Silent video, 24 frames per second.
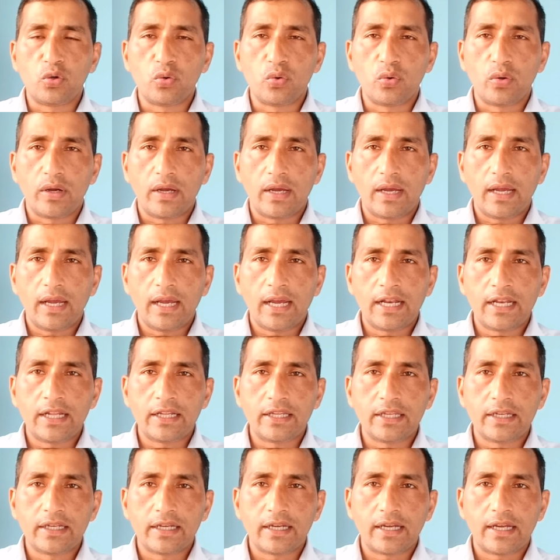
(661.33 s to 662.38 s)
do
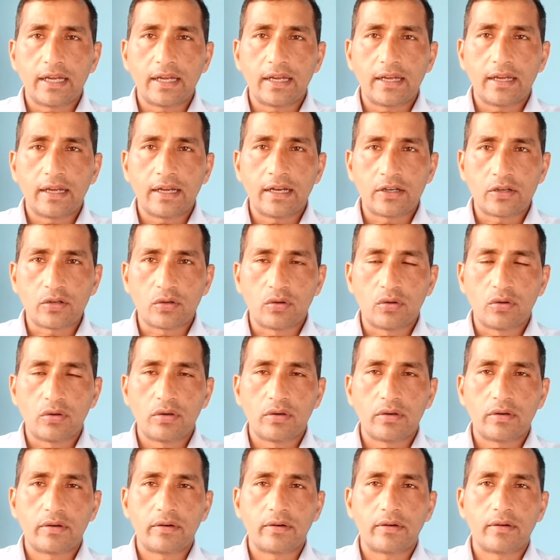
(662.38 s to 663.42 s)
anything at
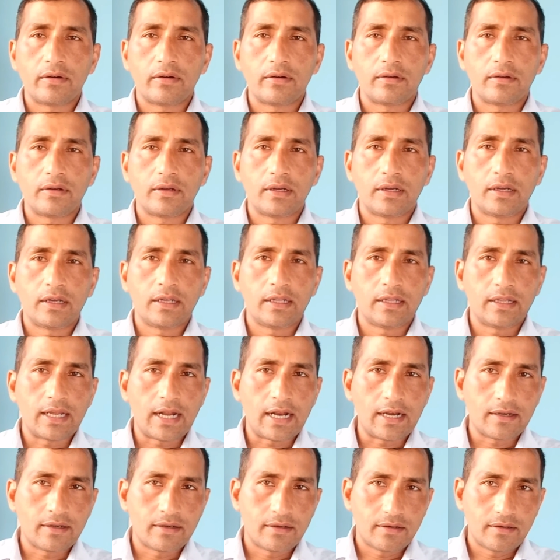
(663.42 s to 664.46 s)
all in
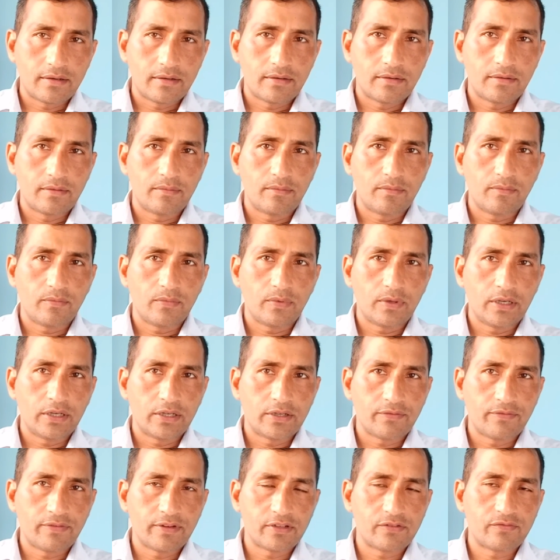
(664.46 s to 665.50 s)
that
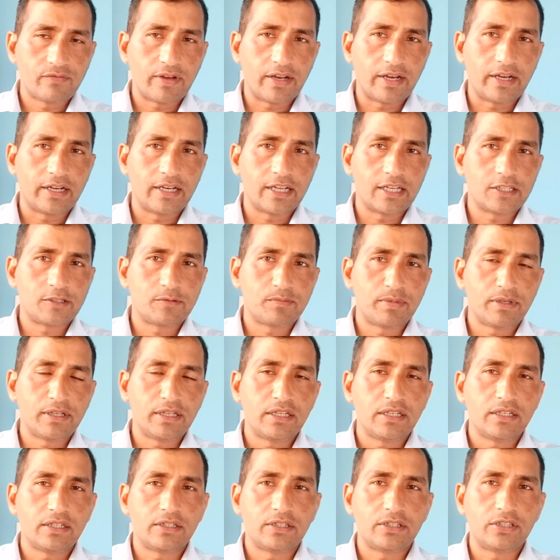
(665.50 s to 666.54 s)
interface where it has
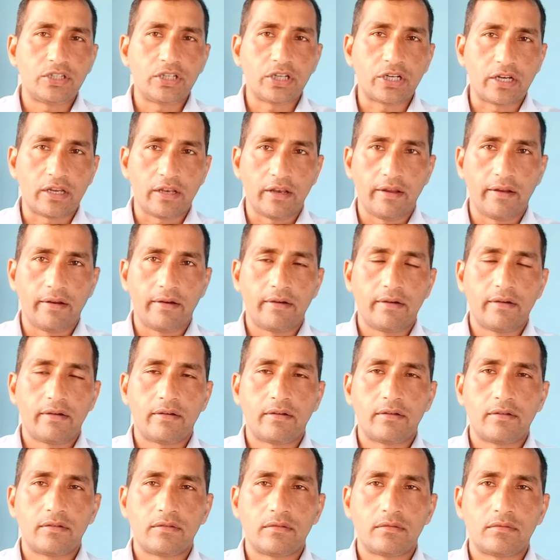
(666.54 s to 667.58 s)
been declared.
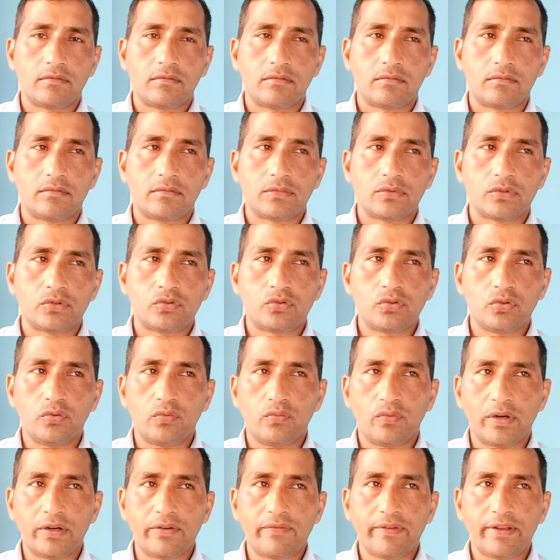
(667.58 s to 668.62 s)
So
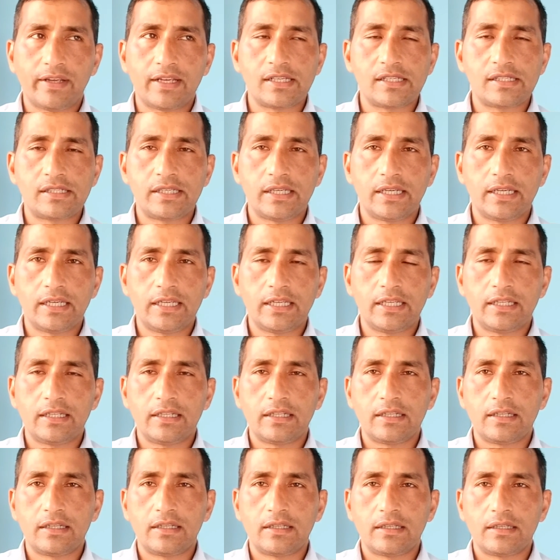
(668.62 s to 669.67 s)
what we can say,
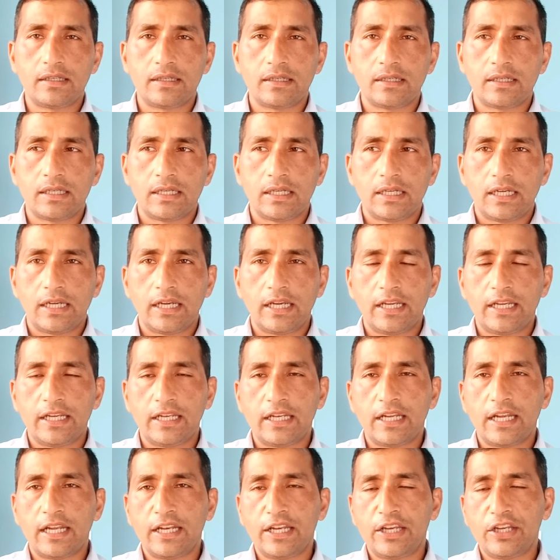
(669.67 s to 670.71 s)
in
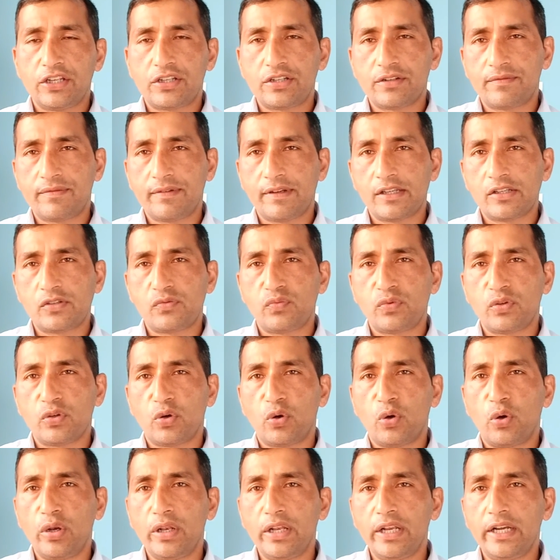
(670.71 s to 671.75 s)
an interface we
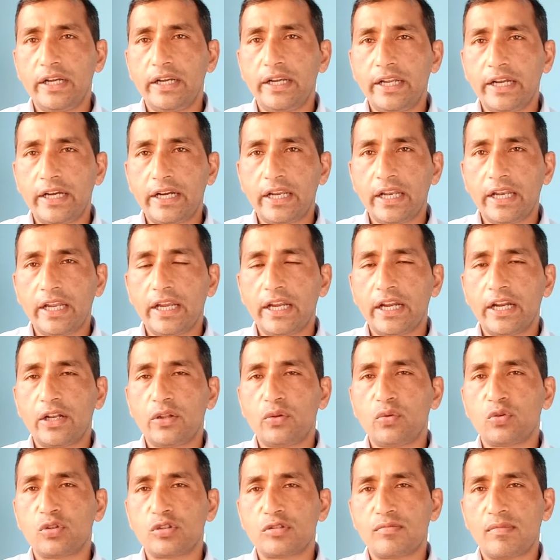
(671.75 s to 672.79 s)
only declare
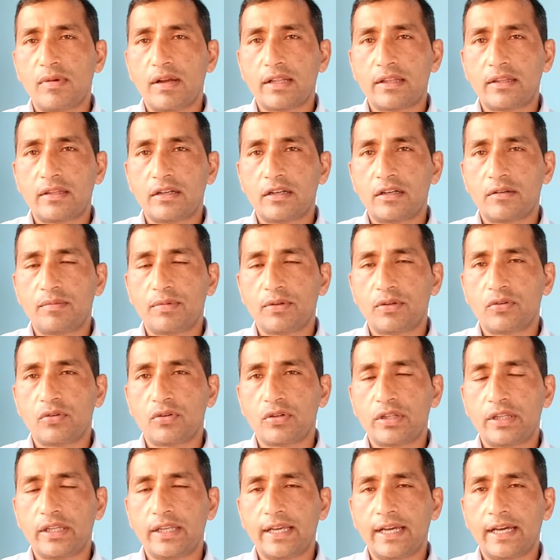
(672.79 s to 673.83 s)
those methods
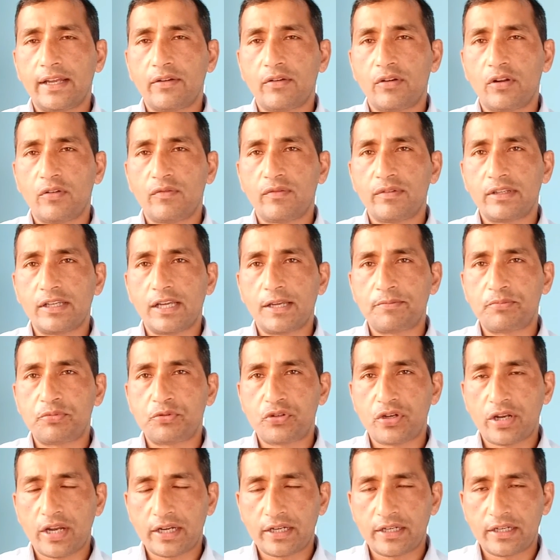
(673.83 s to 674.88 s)
because they are always
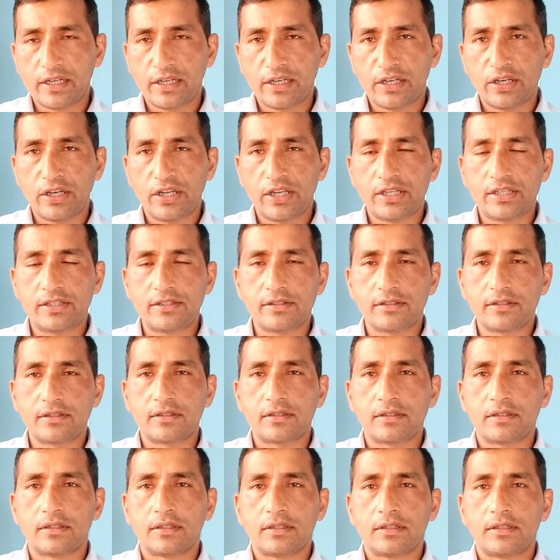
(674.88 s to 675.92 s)
abstract in nature.